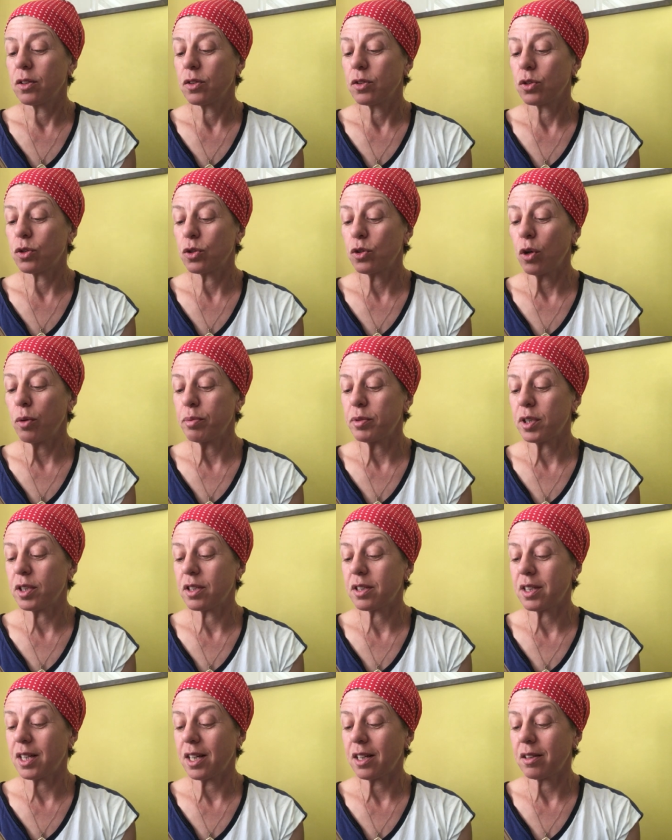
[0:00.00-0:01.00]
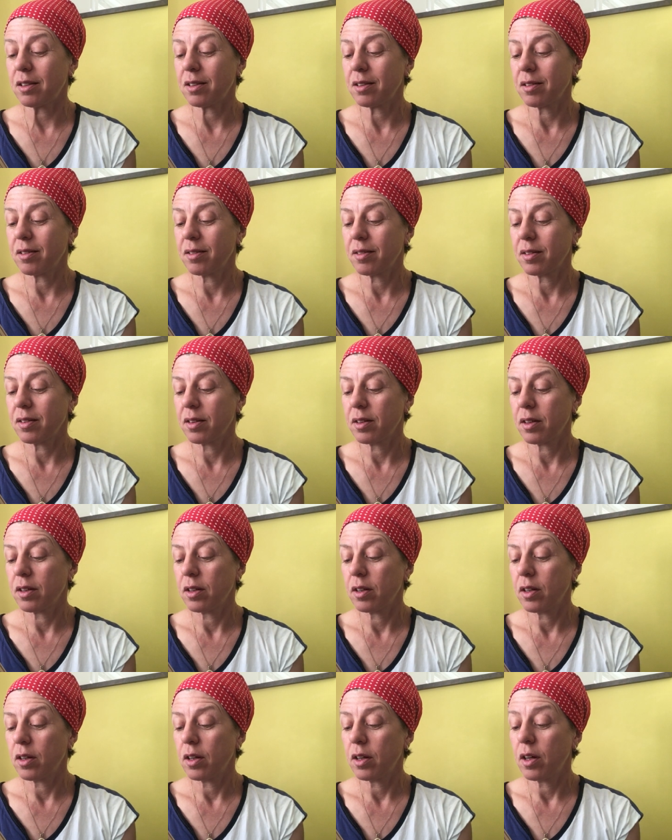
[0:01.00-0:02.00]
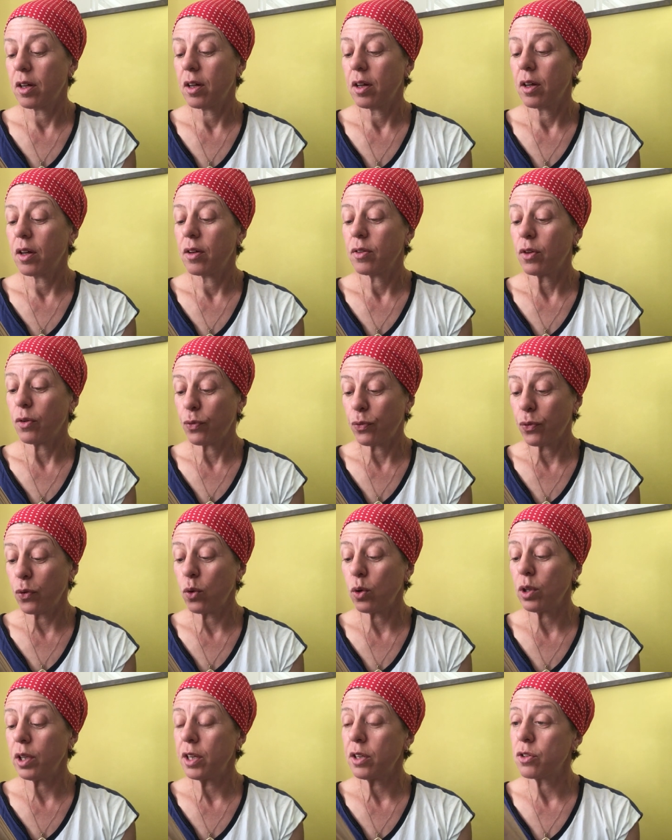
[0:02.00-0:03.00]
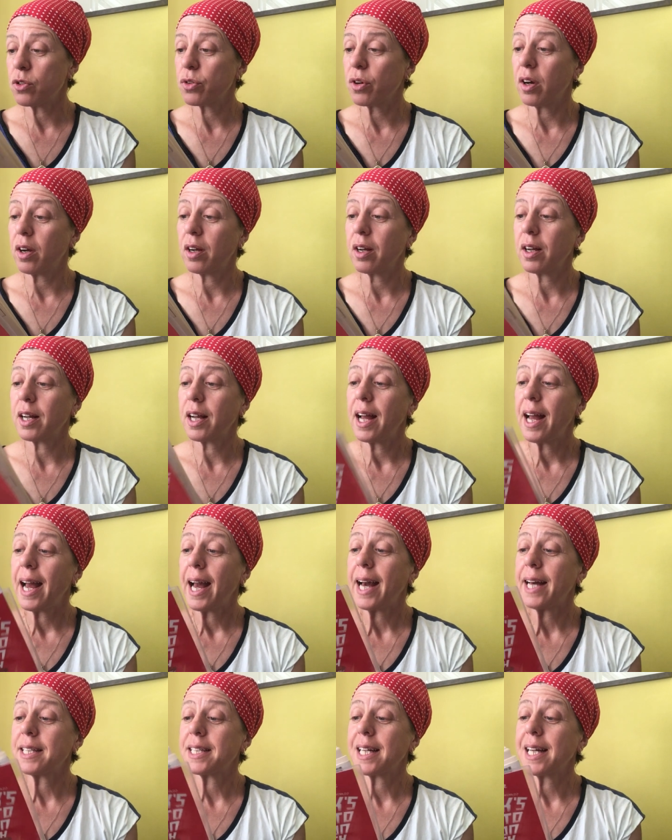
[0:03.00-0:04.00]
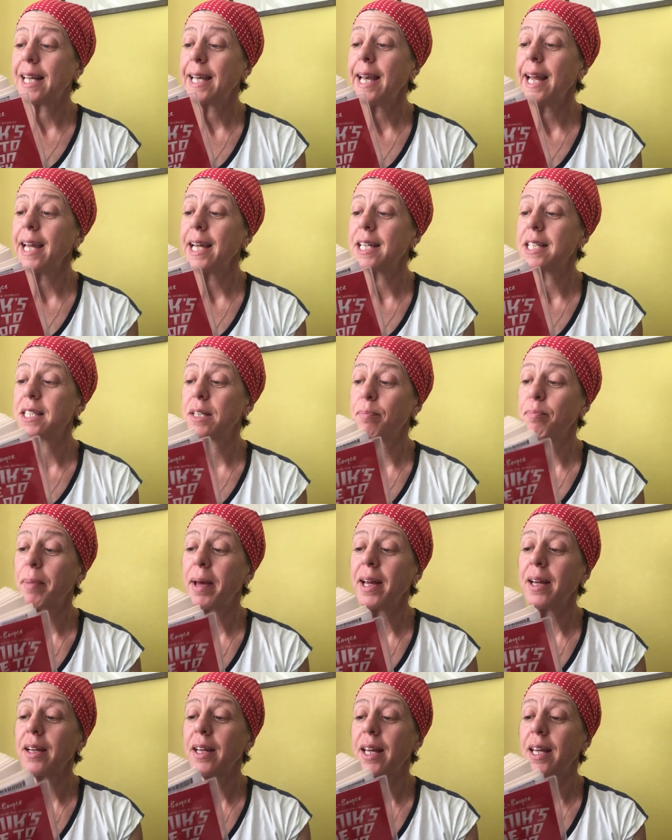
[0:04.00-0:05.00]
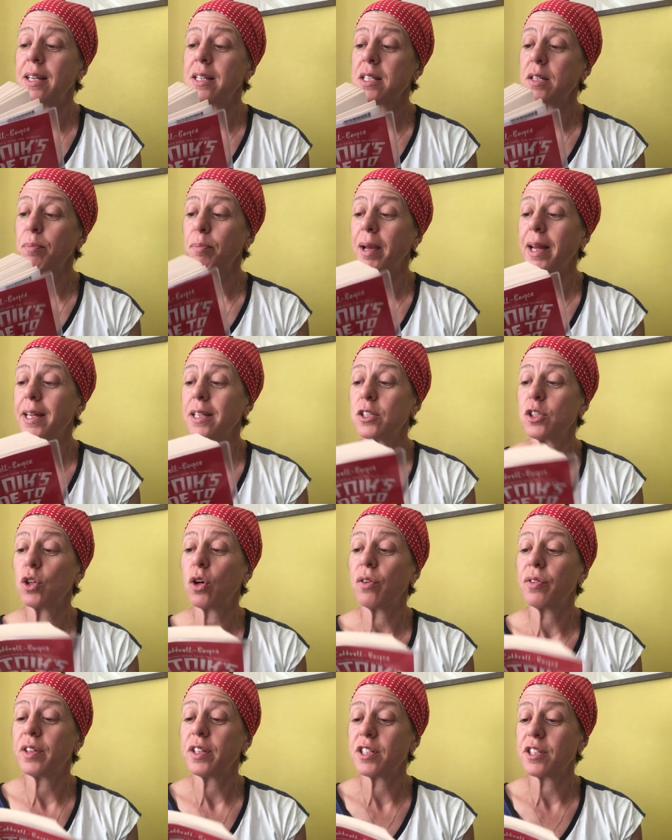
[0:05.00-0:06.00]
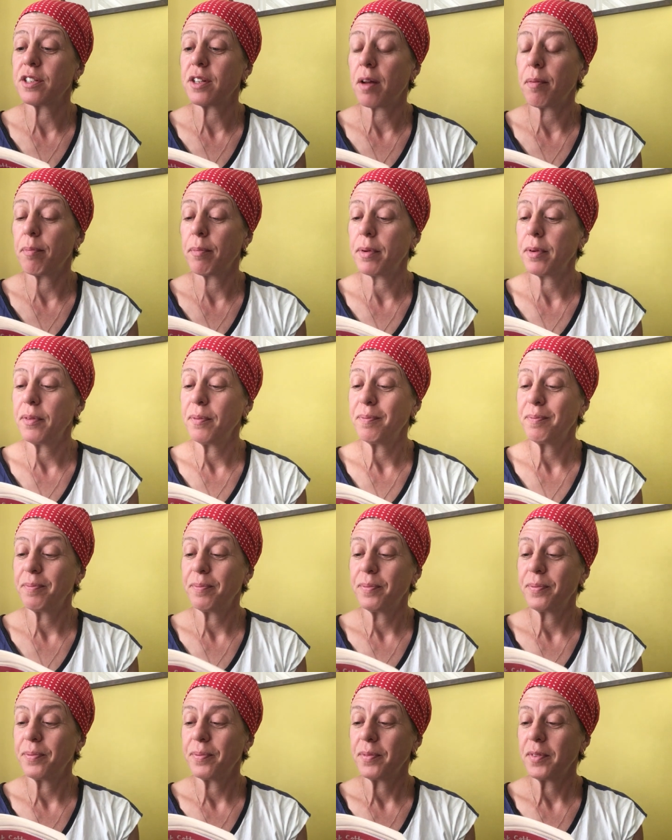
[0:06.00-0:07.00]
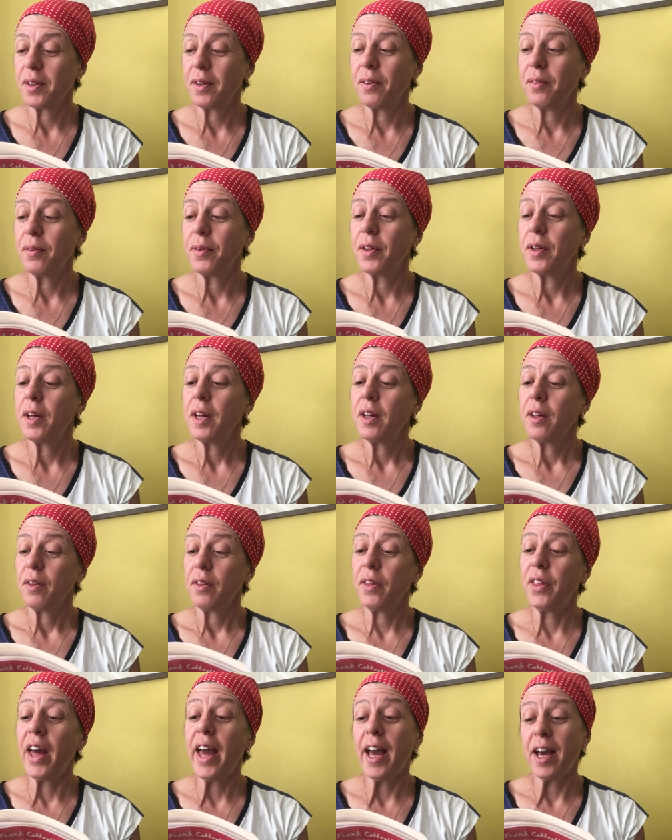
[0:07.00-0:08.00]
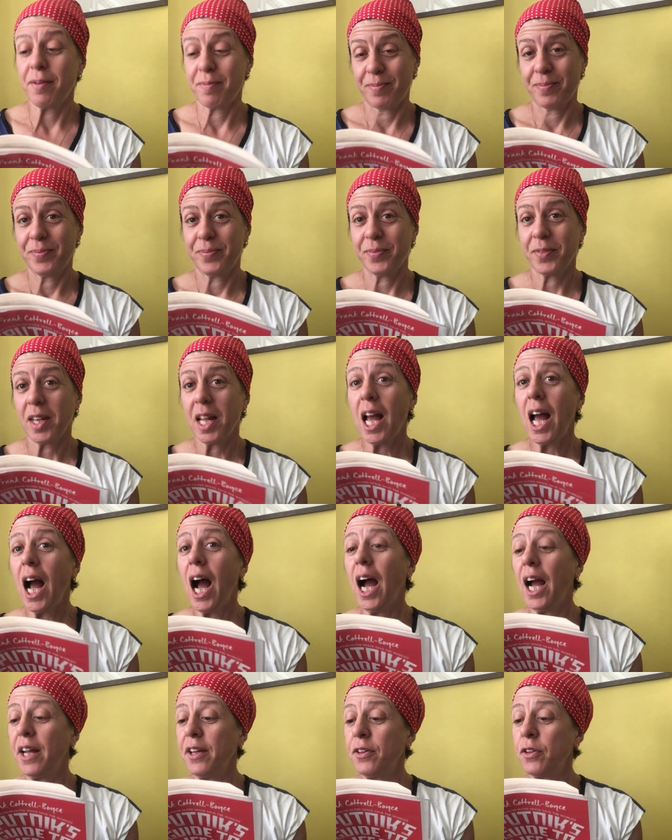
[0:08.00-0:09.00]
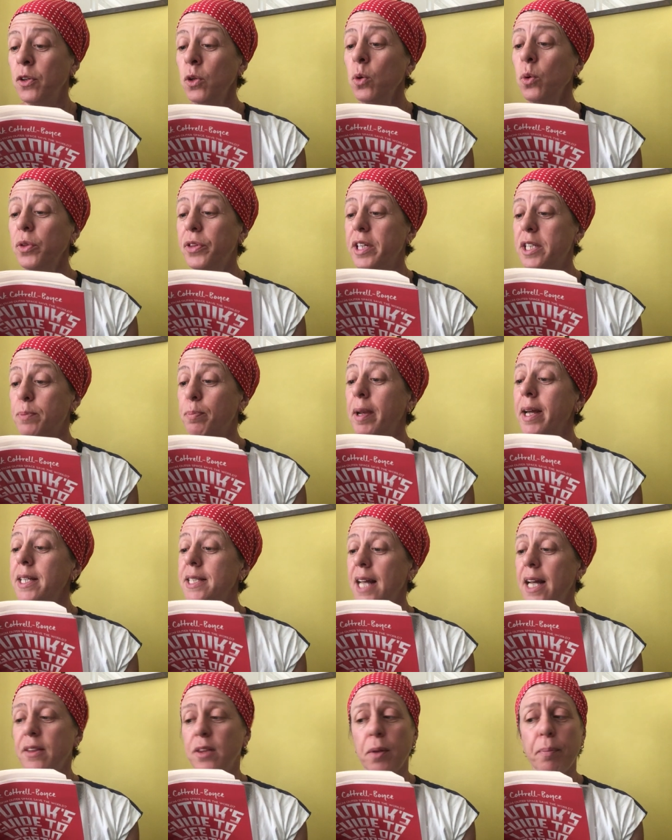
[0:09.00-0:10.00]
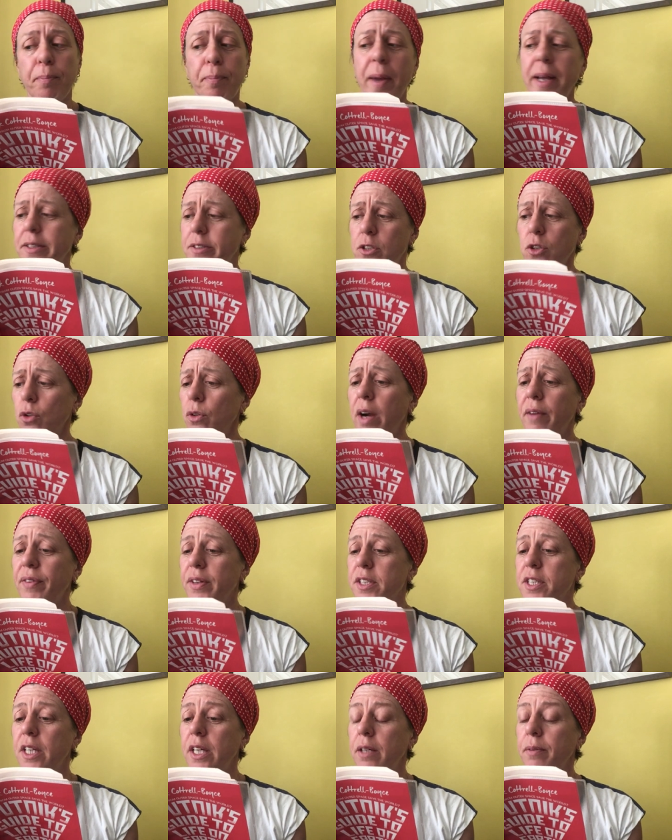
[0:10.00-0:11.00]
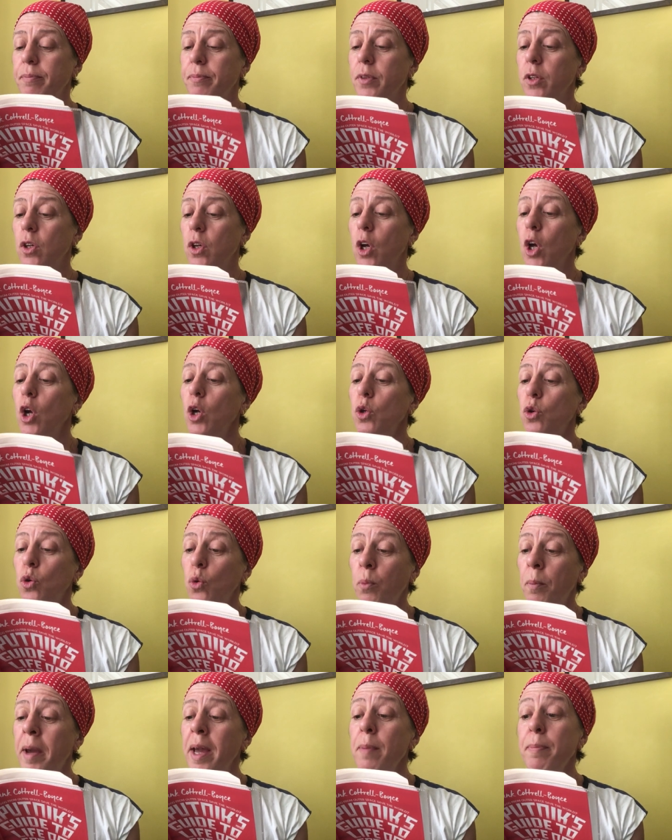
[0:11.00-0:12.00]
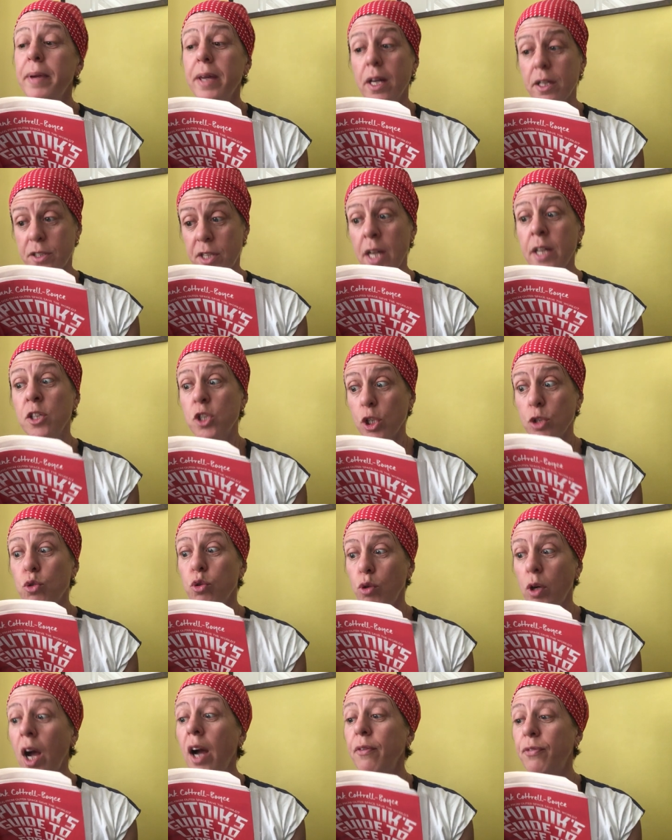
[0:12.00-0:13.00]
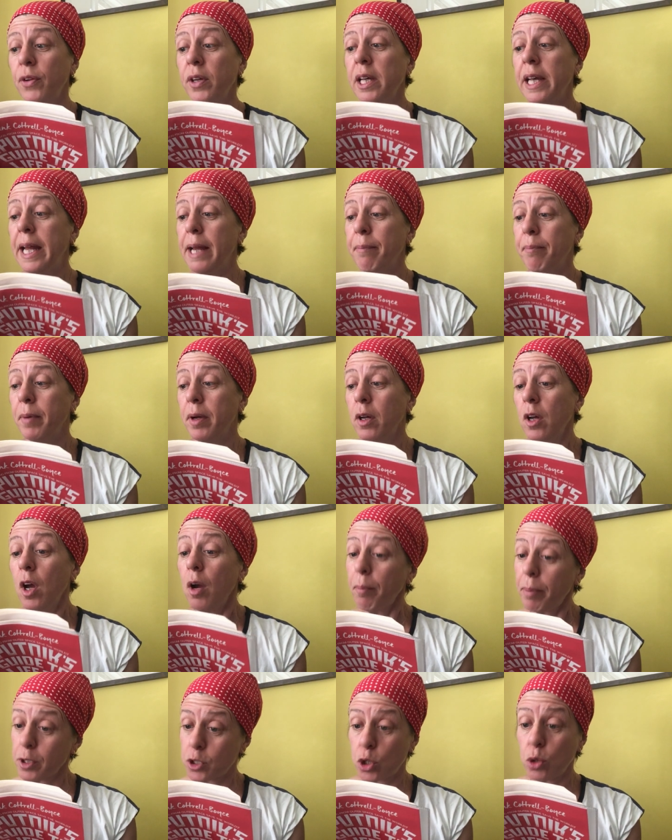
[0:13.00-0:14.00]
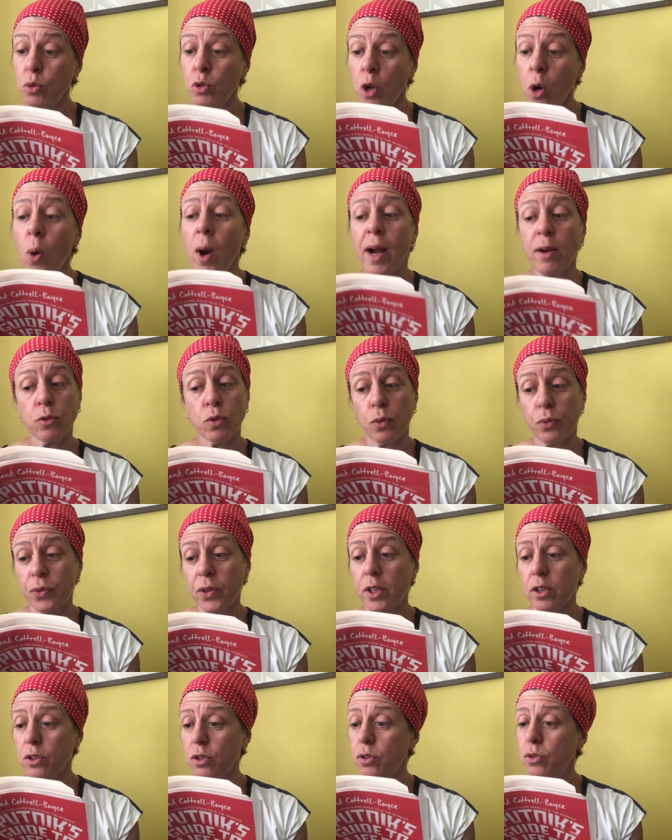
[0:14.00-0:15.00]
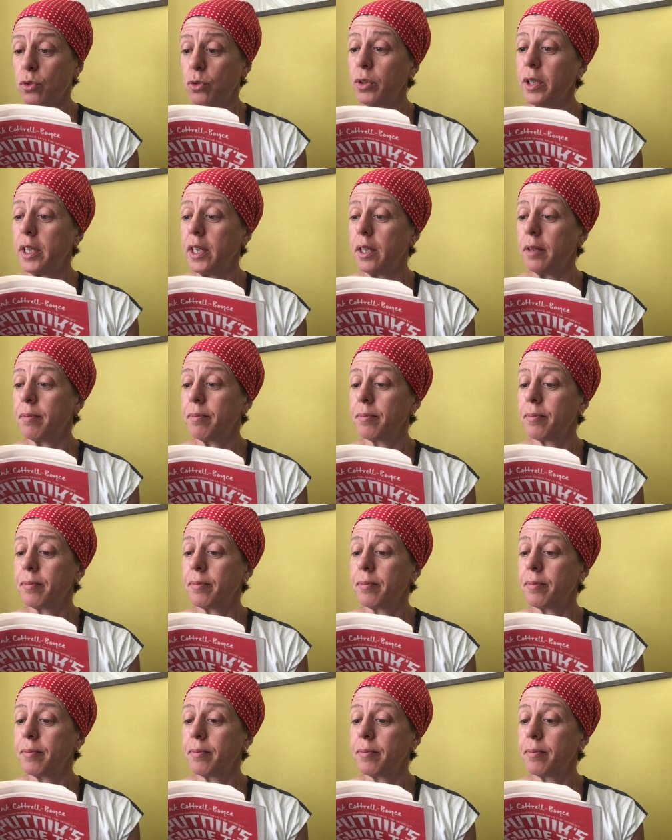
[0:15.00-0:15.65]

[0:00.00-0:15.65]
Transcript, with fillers: stopped still. The fallen trunk had clicked back into place on the stump. There! I knew this place had the best gravity. You may be a danger to life and limb, but you know how to fix a tree.